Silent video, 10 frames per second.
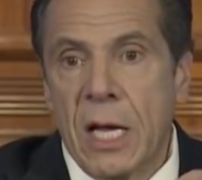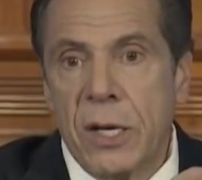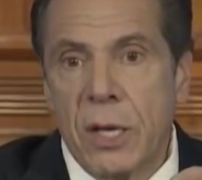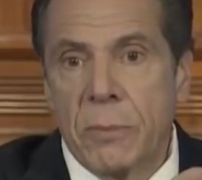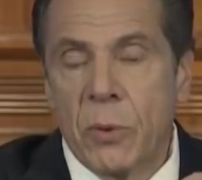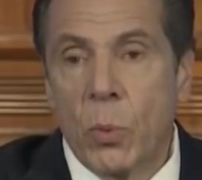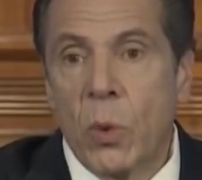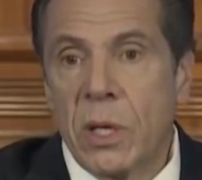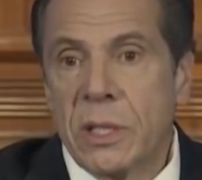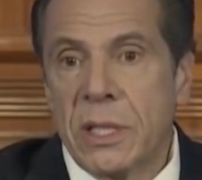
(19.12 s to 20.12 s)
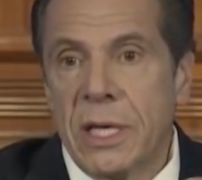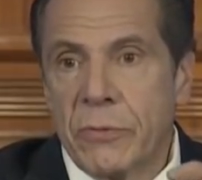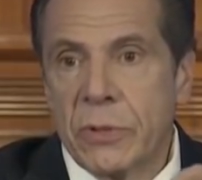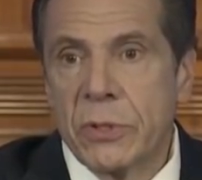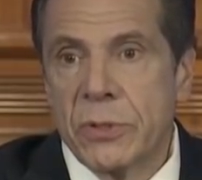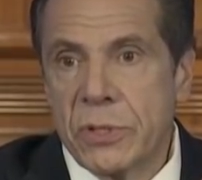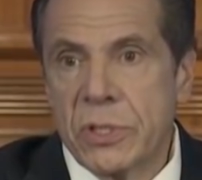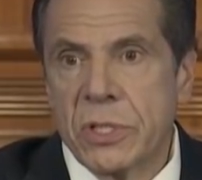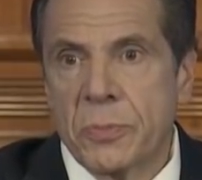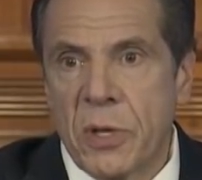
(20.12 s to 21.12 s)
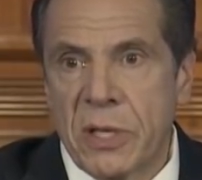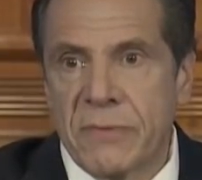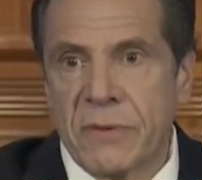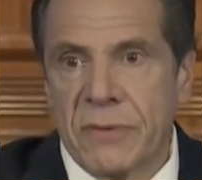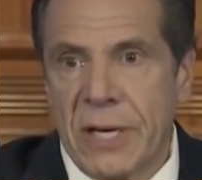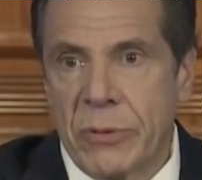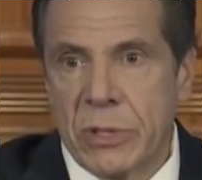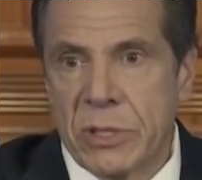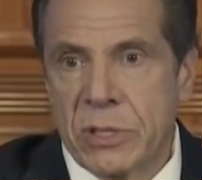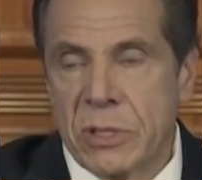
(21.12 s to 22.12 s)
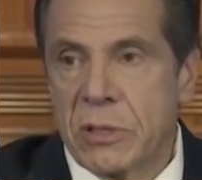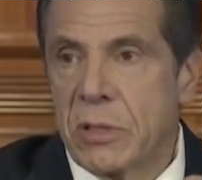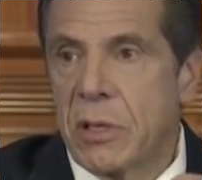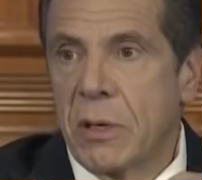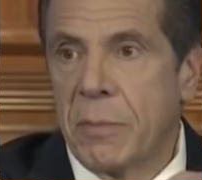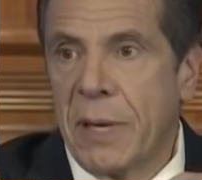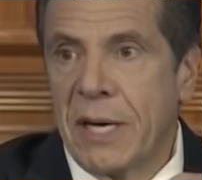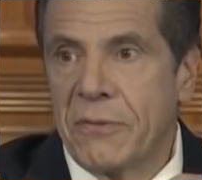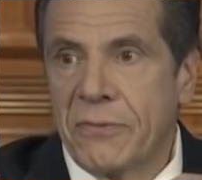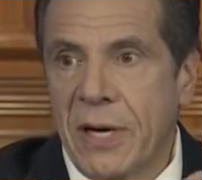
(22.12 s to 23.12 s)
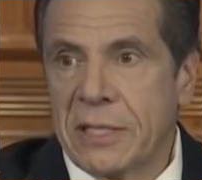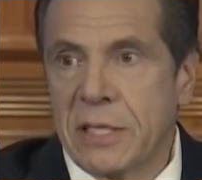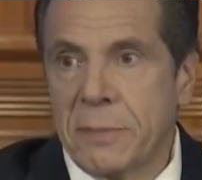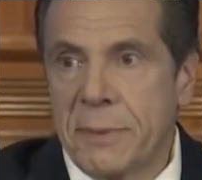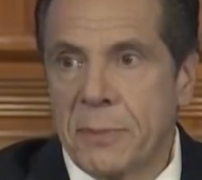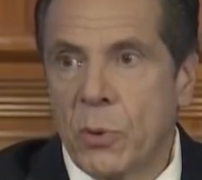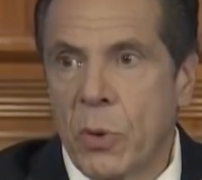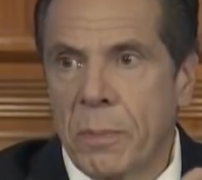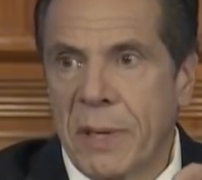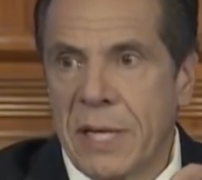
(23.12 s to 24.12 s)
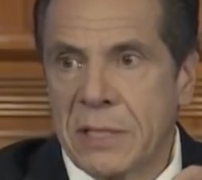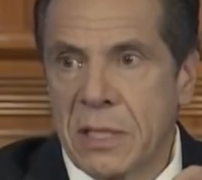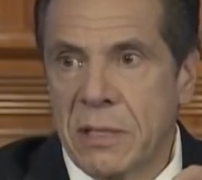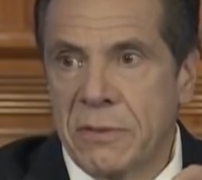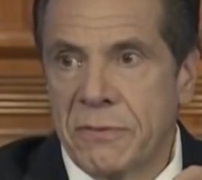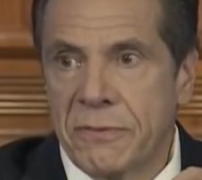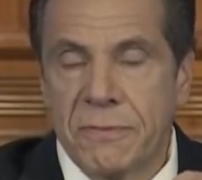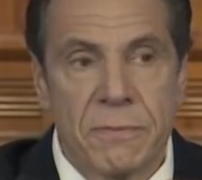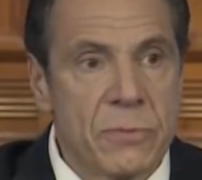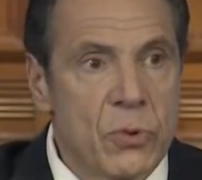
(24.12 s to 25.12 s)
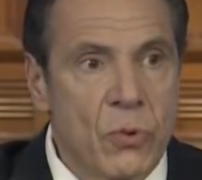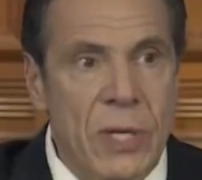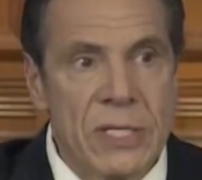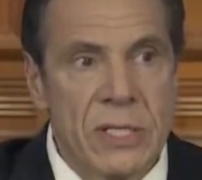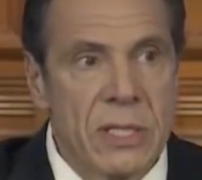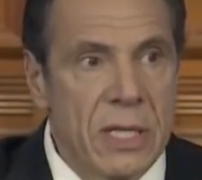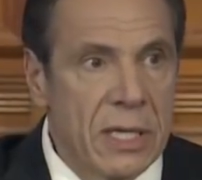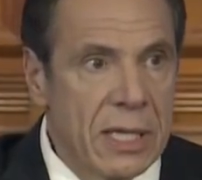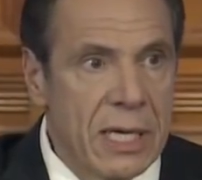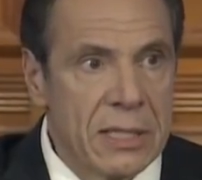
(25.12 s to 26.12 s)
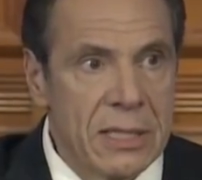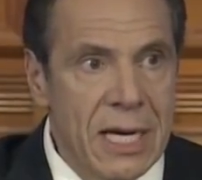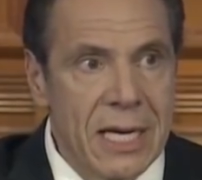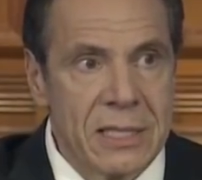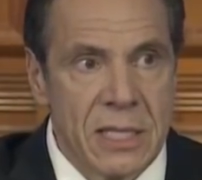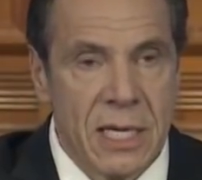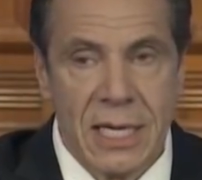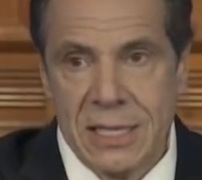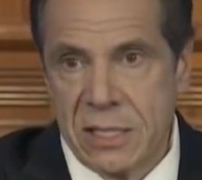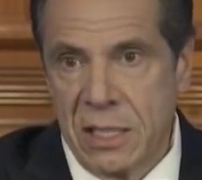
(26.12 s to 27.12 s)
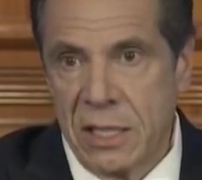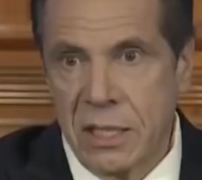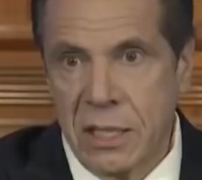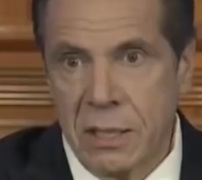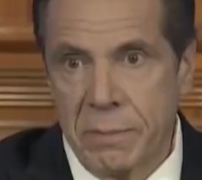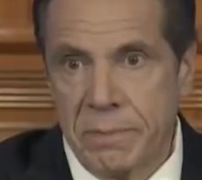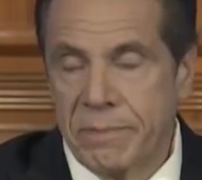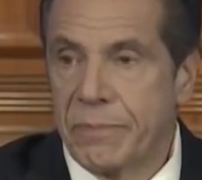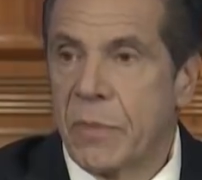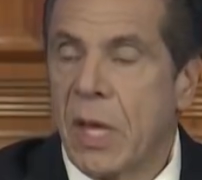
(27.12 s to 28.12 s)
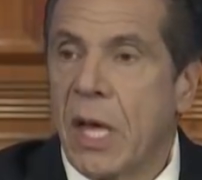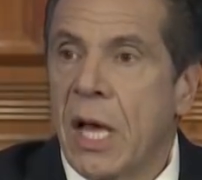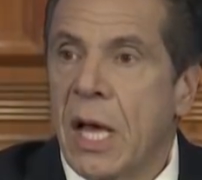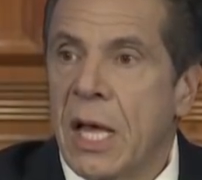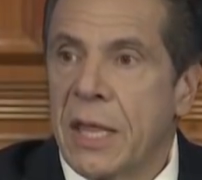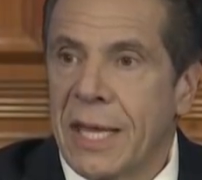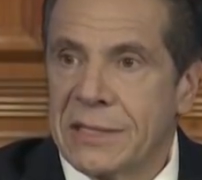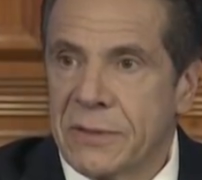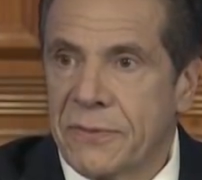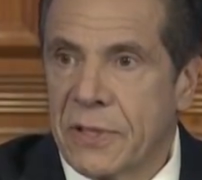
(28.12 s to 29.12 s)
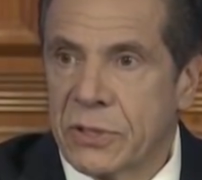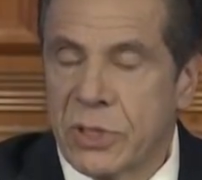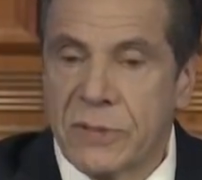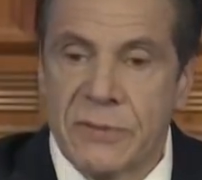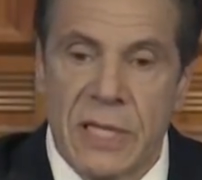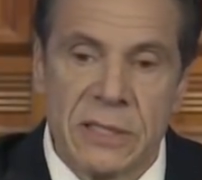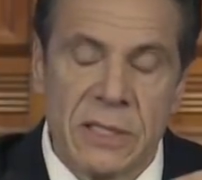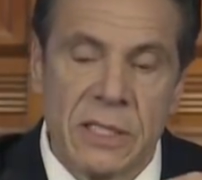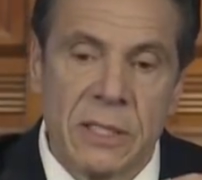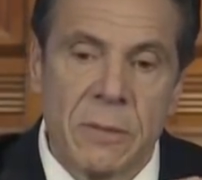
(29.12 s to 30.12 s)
Number one, it reduces the spread of the virus by finding people who are positive, tracing their contacts, and isolating them. That's a function of testing.